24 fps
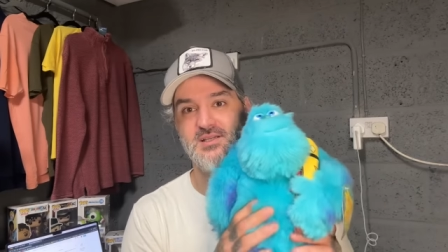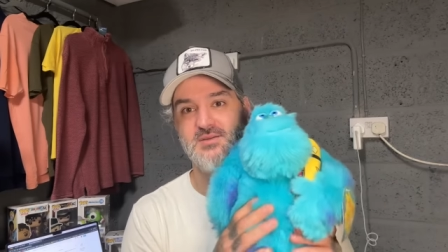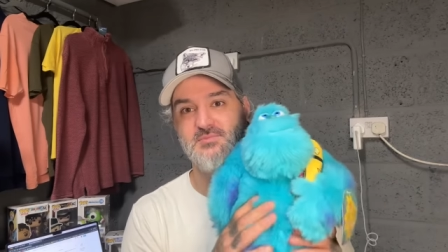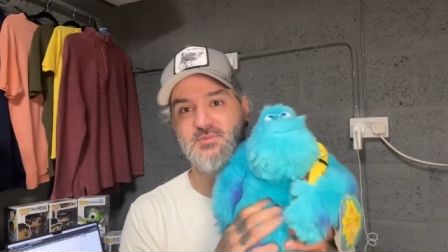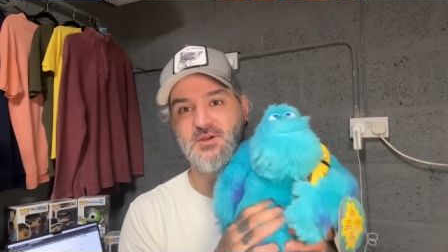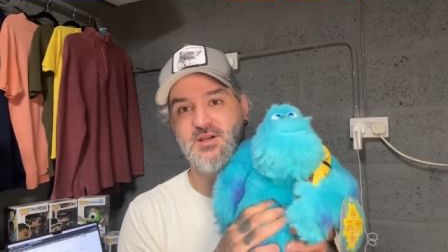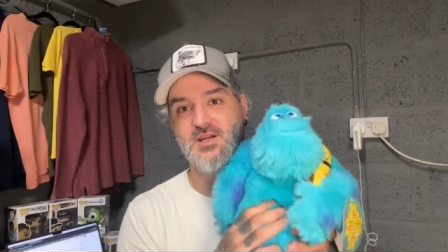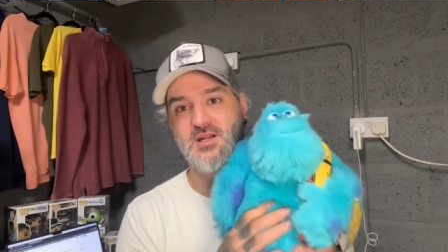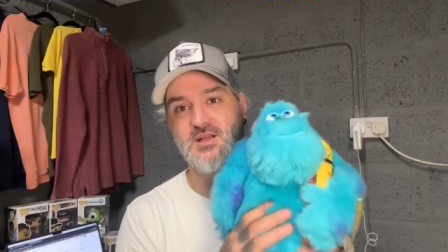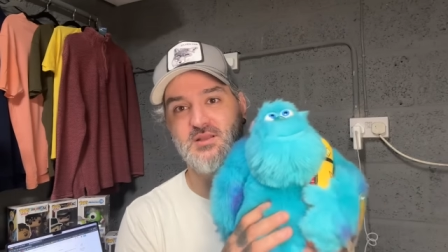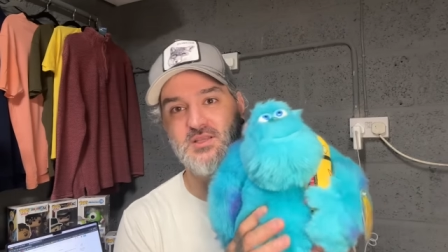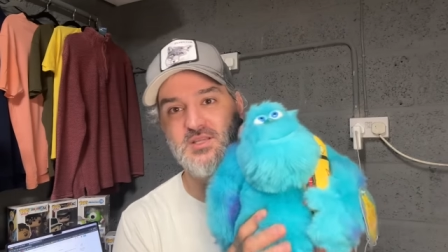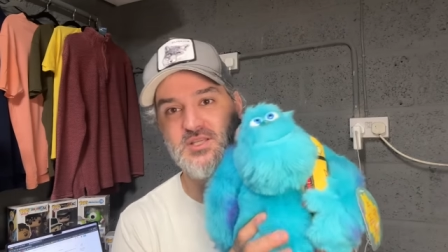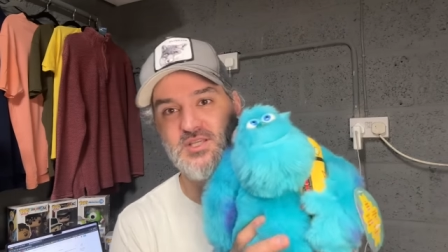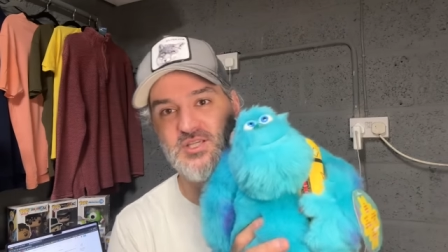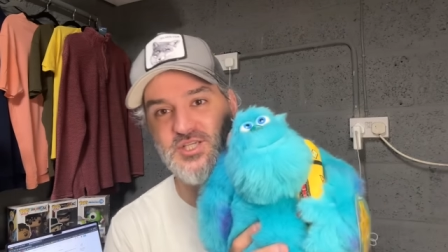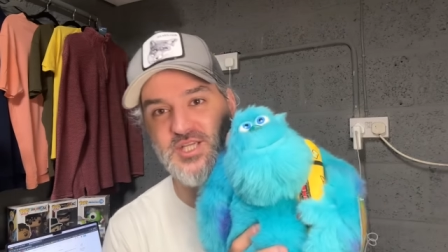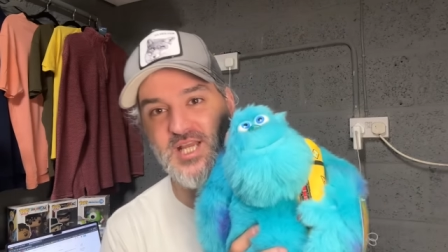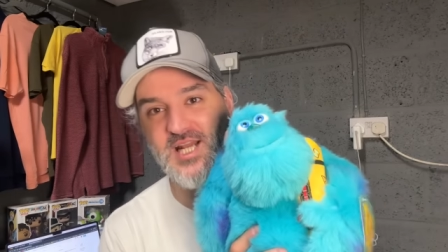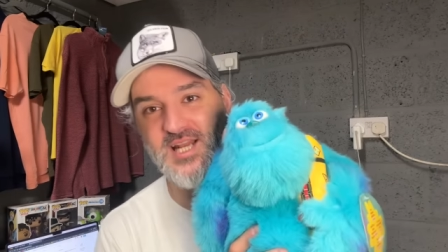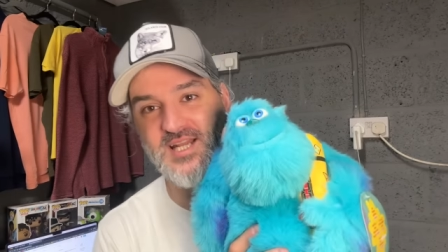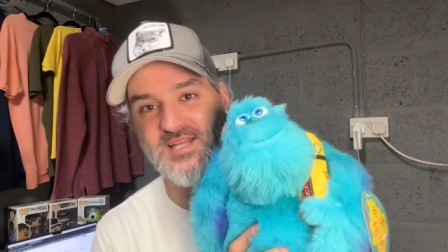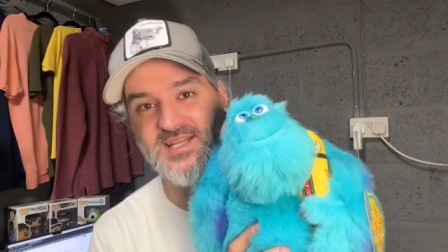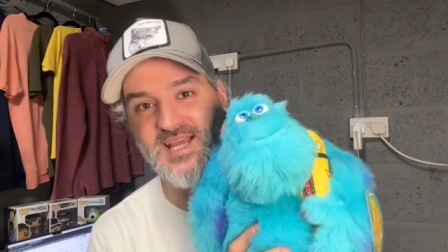But
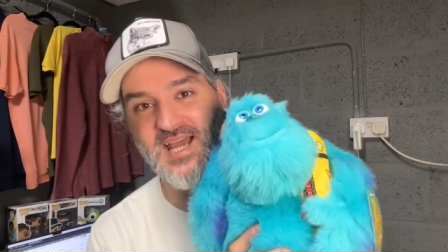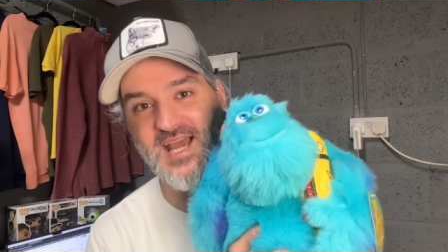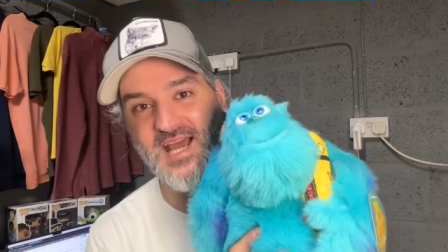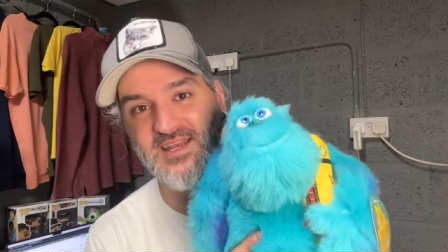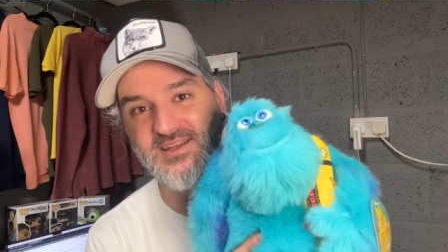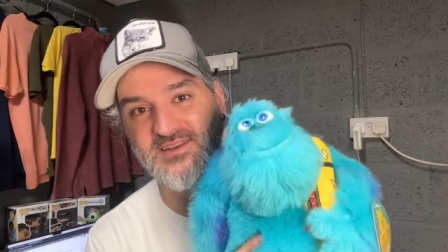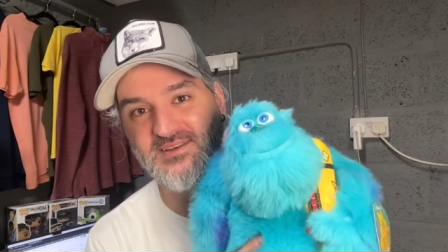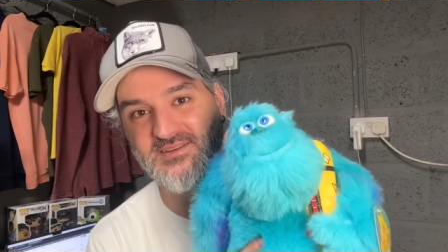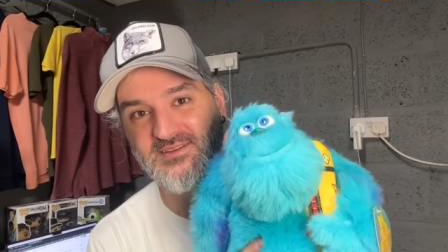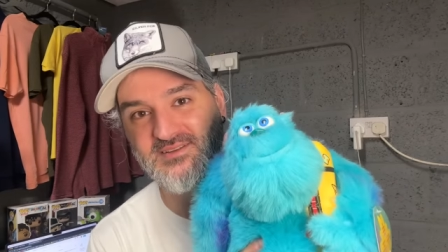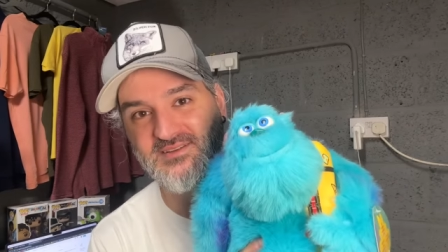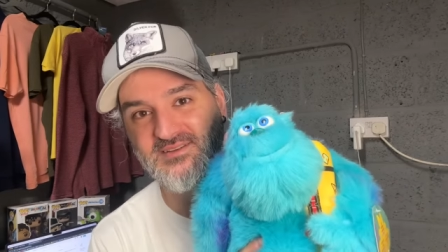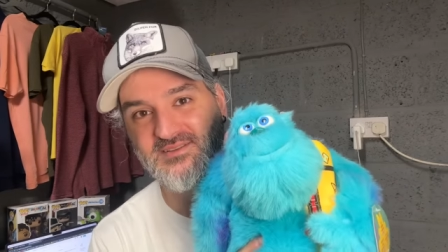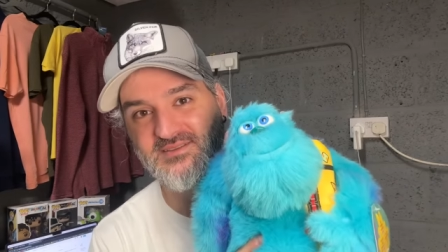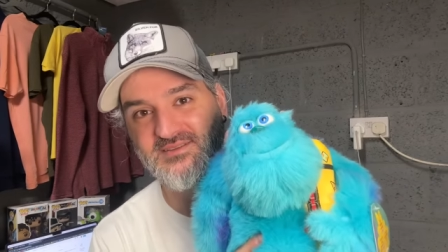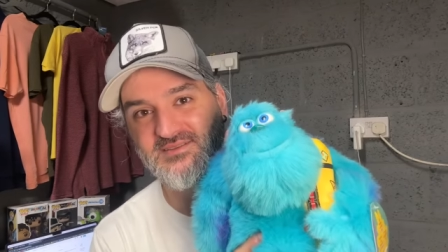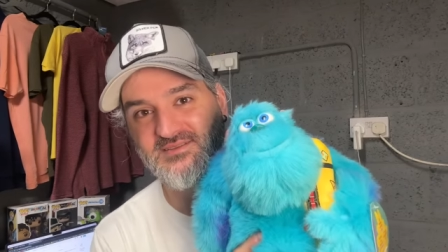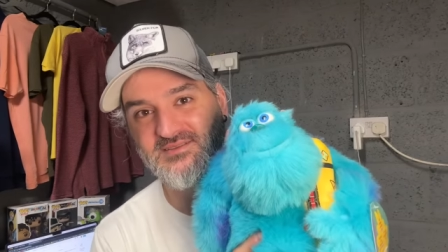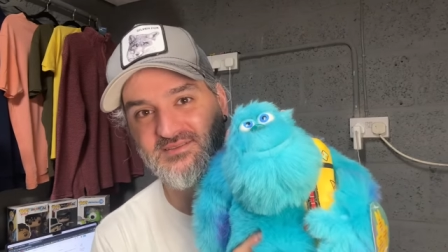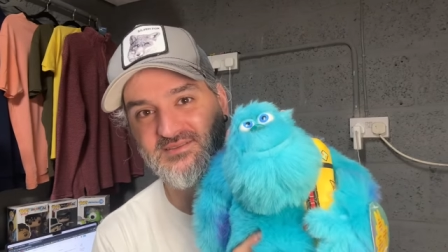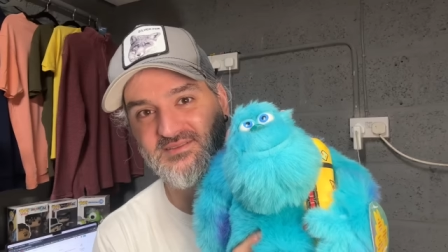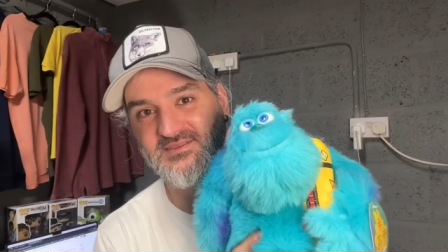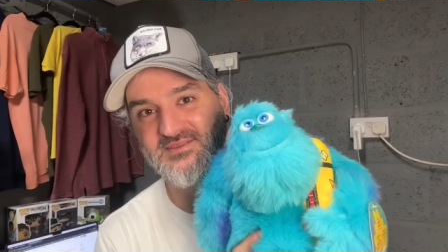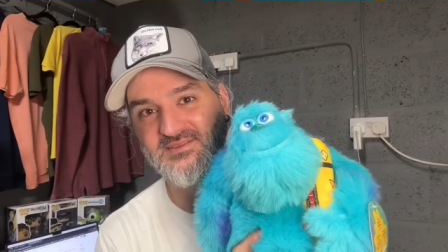Shell and Dan,
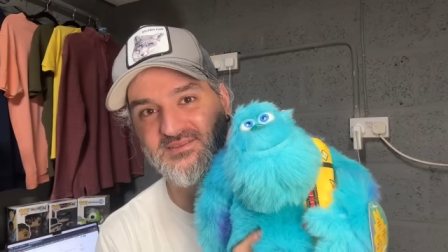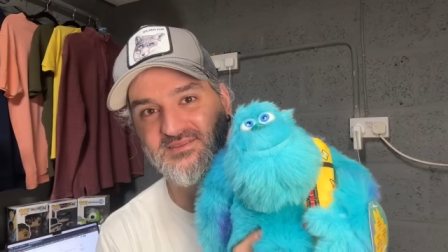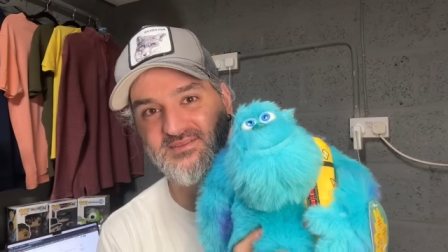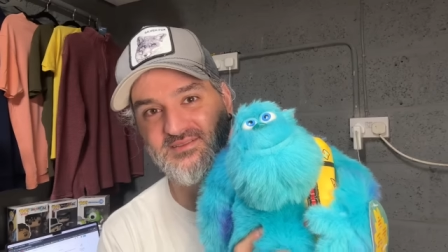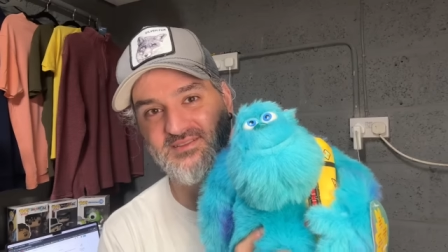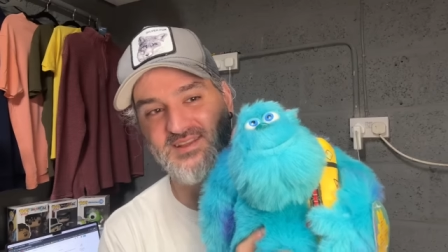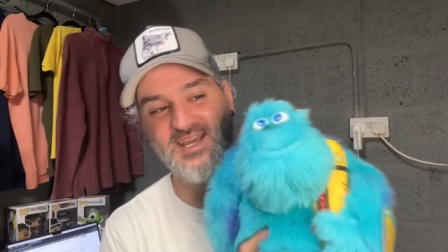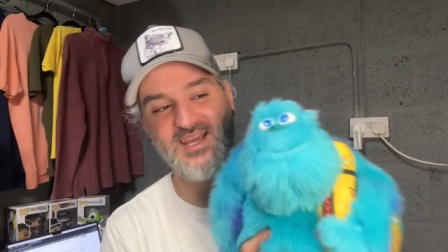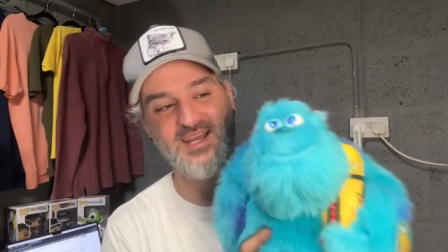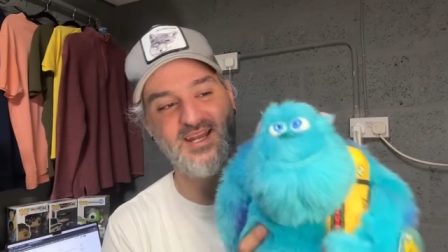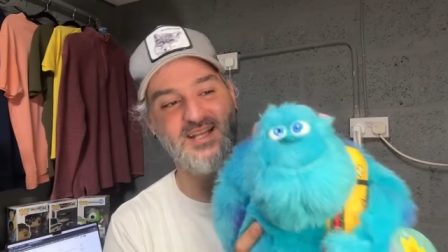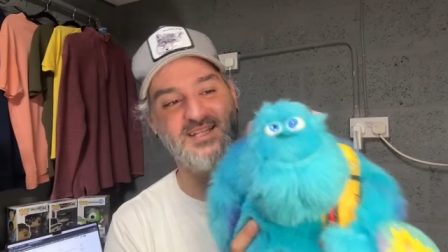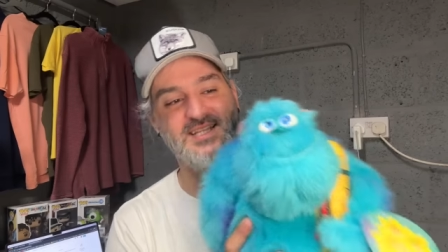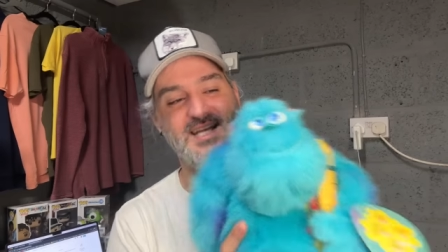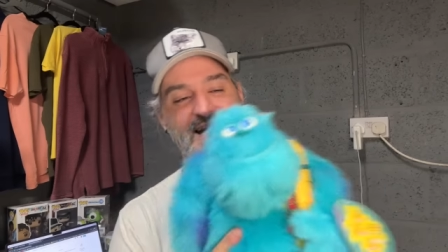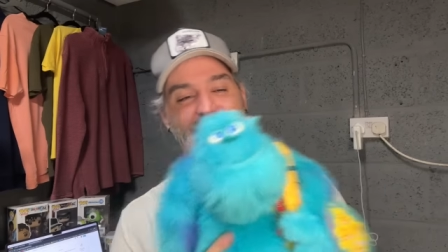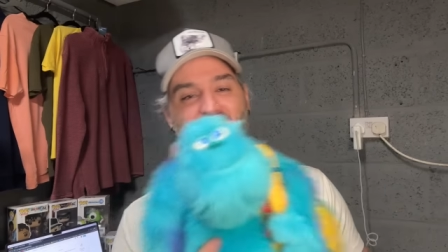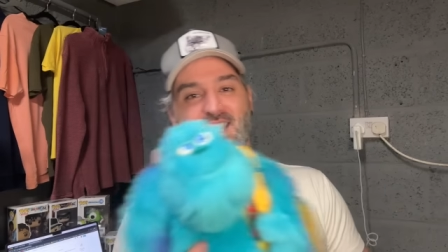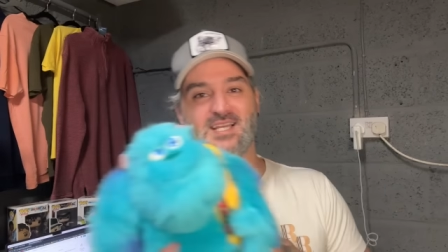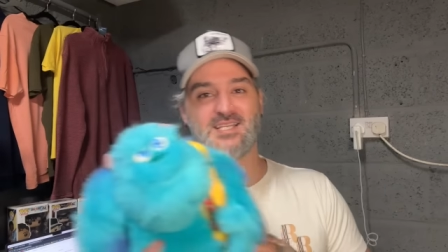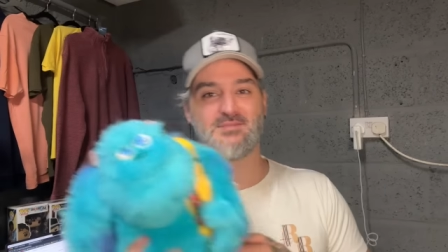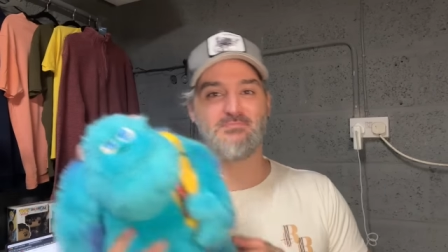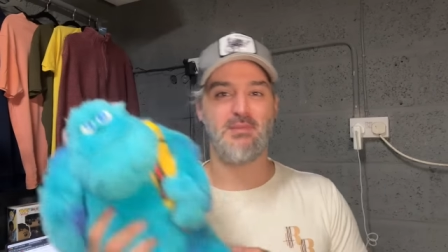they're going to take this.